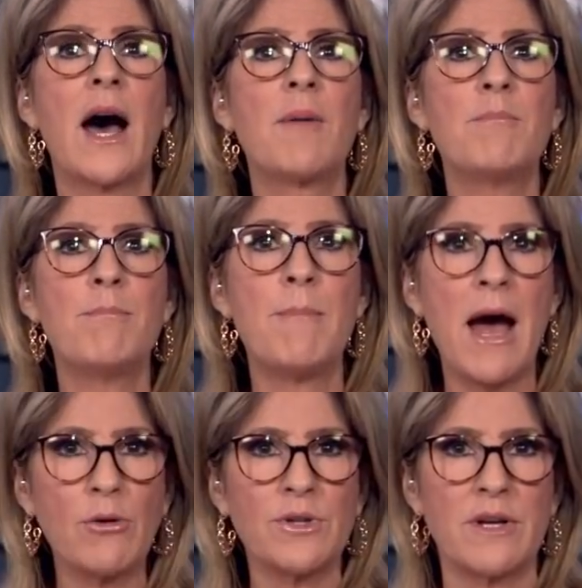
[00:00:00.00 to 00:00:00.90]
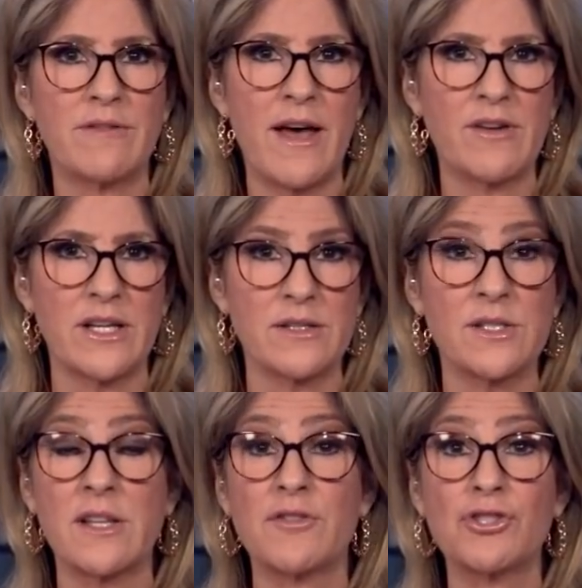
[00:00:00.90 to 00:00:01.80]
a mountain of evidence
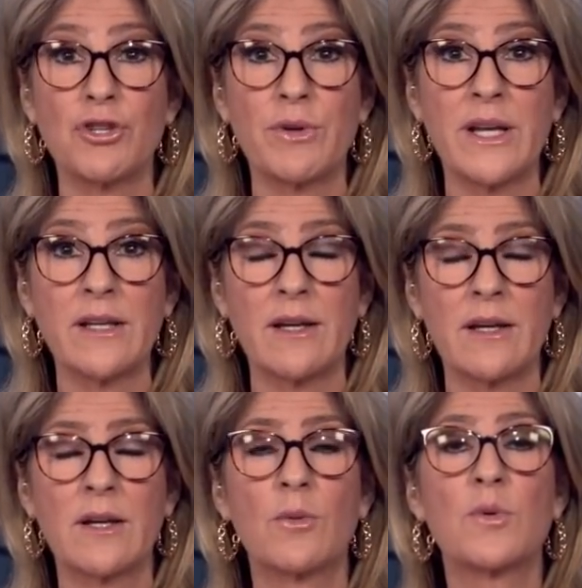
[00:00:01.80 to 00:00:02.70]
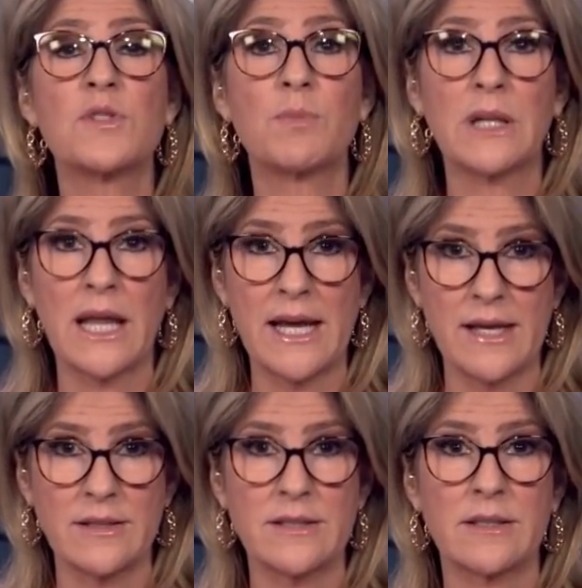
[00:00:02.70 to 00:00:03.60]
that the shooting was
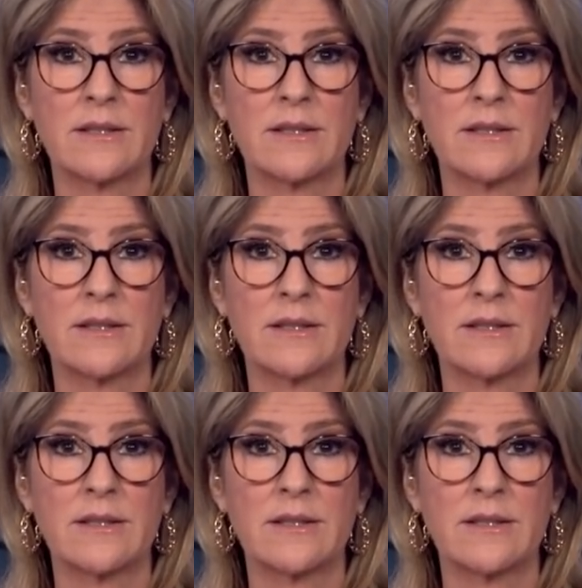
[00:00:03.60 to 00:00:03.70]
planned.